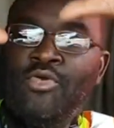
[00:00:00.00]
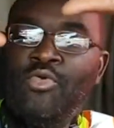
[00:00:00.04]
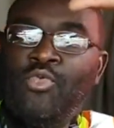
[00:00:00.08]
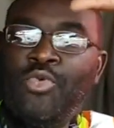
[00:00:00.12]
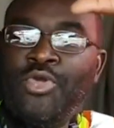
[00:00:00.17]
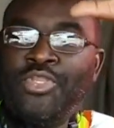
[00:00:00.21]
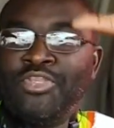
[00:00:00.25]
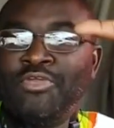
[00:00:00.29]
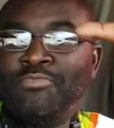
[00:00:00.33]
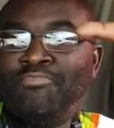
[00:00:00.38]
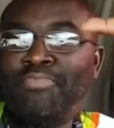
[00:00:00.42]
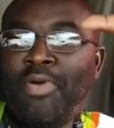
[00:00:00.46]

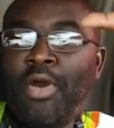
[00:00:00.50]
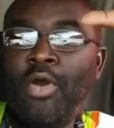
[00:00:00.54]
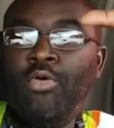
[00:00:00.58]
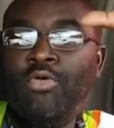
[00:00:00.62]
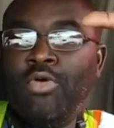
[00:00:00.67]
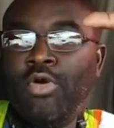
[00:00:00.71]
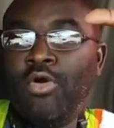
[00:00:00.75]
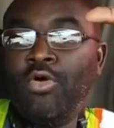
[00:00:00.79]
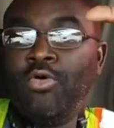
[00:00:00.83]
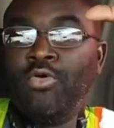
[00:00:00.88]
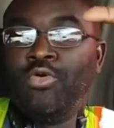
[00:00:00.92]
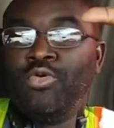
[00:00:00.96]
with the
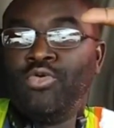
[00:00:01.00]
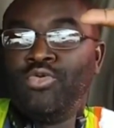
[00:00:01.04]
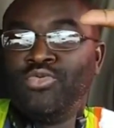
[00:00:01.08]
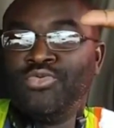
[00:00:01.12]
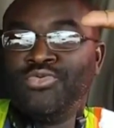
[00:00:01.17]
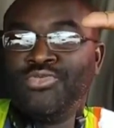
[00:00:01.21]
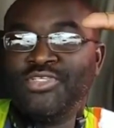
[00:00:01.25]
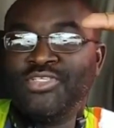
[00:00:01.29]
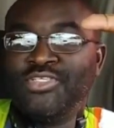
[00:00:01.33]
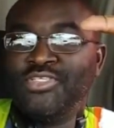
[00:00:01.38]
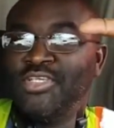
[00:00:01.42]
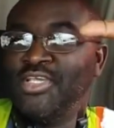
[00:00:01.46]
bolt
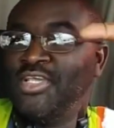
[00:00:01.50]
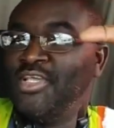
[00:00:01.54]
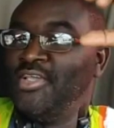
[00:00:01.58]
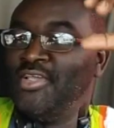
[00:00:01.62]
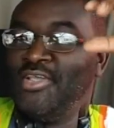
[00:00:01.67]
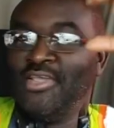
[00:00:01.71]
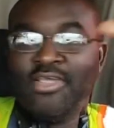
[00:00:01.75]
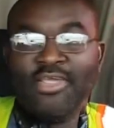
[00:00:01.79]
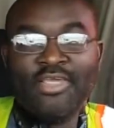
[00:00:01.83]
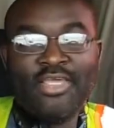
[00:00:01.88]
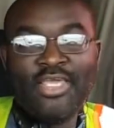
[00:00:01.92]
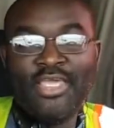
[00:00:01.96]
holes,
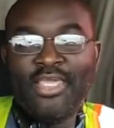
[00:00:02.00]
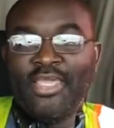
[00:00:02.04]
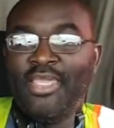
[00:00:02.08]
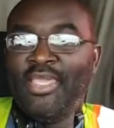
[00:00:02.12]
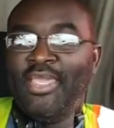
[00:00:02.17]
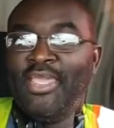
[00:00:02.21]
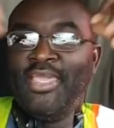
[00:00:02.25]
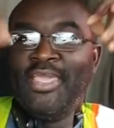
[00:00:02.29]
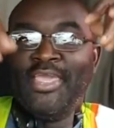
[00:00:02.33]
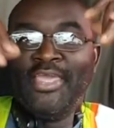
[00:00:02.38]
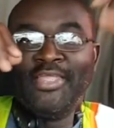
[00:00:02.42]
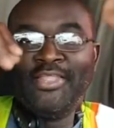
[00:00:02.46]

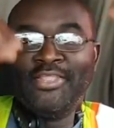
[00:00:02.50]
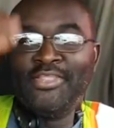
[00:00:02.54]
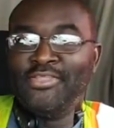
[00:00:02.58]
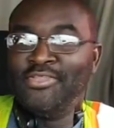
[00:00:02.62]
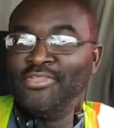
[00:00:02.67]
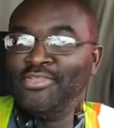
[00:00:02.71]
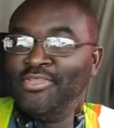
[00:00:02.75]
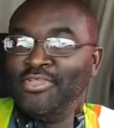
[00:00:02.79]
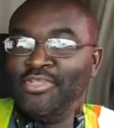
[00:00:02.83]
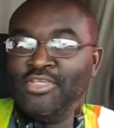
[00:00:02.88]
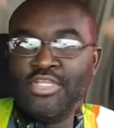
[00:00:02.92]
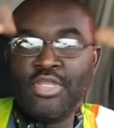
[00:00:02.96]
and
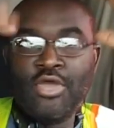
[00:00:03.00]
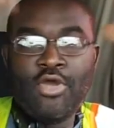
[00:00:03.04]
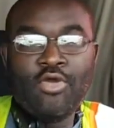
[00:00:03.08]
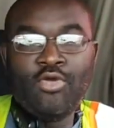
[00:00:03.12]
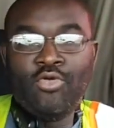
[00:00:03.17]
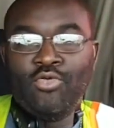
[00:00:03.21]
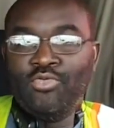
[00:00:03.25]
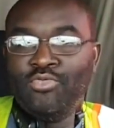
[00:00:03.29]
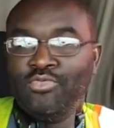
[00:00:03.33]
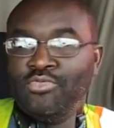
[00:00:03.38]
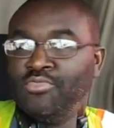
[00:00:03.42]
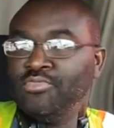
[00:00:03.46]
you
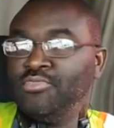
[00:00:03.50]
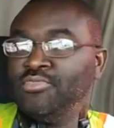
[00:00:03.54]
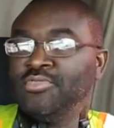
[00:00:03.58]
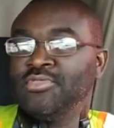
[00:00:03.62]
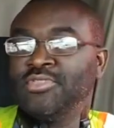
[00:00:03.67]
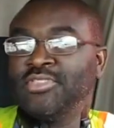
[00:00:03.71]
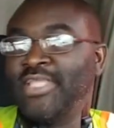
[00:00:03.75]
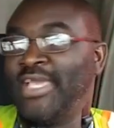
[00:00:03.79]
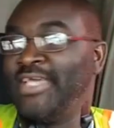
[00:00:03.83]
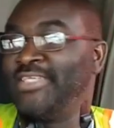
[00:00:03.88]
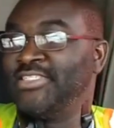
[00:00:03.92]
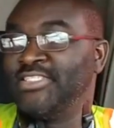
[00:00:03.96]
know,
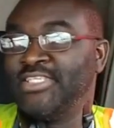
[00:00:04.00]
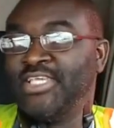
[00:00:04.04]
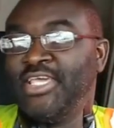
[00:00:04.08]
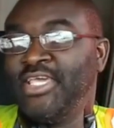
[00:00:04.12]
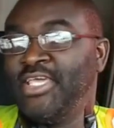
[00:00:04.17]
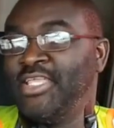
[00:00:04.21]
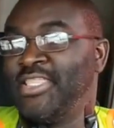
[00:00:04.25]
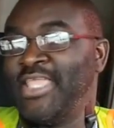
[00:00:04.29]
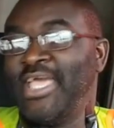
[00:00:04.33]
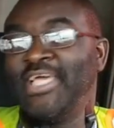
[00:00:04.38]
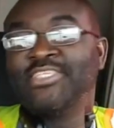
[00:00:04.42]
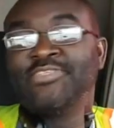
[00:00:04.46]
that's
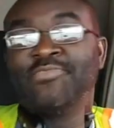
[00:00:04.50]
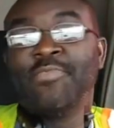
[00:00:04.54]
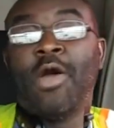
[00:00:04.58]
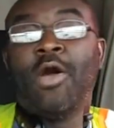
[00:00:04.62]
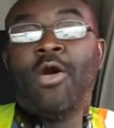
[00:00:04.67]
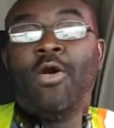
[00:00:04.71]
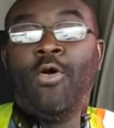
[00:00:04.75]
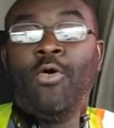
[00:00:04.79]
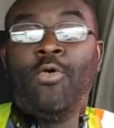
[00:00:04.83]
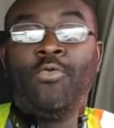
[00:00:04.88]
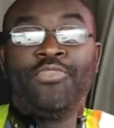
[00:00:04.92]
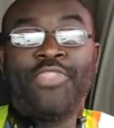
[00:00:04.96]
it. That's my
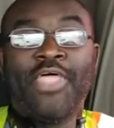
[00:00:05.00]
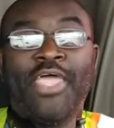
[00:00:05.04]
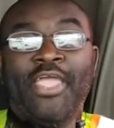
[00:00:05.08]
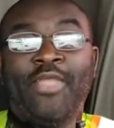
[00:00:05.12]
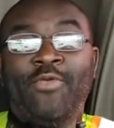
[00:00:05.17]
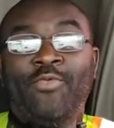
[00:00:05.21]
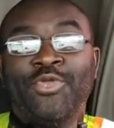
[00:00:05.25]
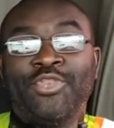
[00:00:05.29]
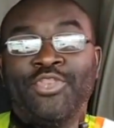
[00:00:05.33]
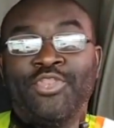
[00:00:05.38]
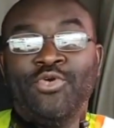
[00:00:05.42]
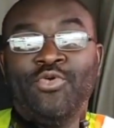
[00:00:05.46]
whole
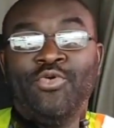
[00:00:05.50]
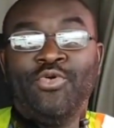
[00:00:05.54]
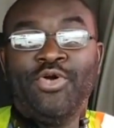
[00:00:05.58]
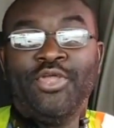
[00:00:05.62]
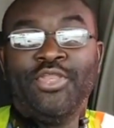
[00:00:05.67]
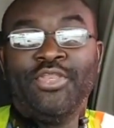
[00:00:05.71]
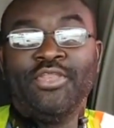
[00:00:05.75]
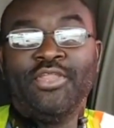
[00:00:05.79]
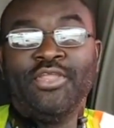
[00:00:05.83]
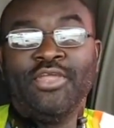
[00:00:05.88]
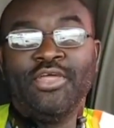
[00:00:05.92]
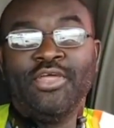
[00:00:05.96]
thing with
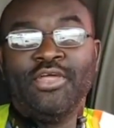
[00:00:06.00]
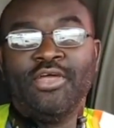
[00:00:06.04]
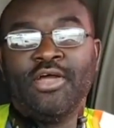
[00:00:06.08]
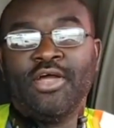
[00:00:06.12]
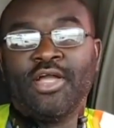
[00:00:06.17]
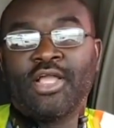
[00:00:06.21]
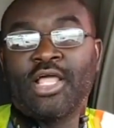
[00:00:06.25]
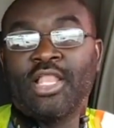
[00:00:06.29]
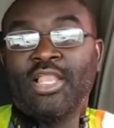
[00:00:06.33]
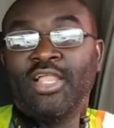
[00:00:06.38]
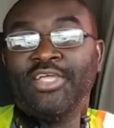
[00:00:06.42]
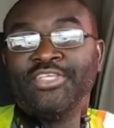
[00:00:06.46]
doing
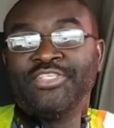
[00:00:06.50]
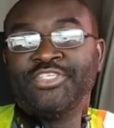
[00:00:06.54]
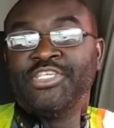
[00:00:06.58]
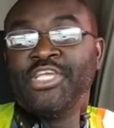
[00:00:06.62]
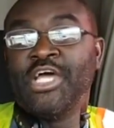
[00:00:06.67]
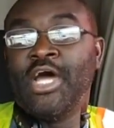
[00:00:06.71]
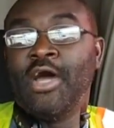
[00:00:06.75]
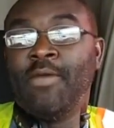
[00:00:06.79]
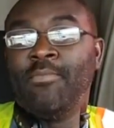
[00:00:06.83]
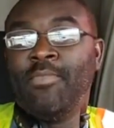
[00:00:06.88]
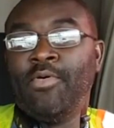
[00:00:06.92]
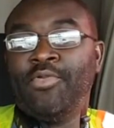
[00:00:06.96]
a clutch
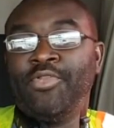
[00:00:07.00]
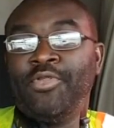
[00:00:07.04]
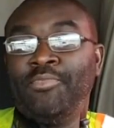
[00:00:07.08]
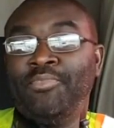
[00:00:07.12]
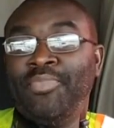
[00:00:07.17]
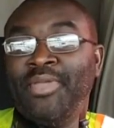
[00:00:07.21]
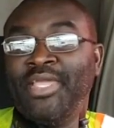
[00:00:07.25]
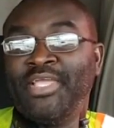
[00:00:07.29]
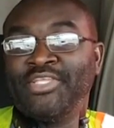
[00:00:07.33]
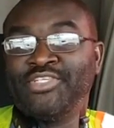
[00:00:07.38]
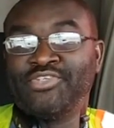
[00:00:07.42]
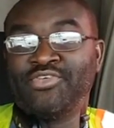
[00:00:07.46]
job on a
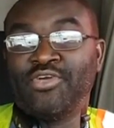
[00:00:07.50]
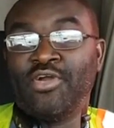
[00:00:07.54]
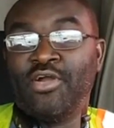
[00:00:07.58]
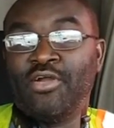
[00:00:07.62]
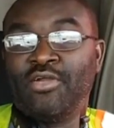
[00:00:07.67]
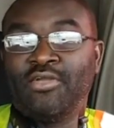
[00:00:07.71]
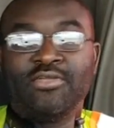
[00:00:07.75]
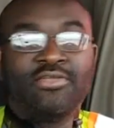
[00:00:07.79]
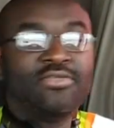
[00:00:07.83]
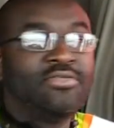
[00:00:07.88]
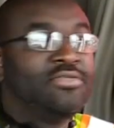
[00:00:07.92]
big truck.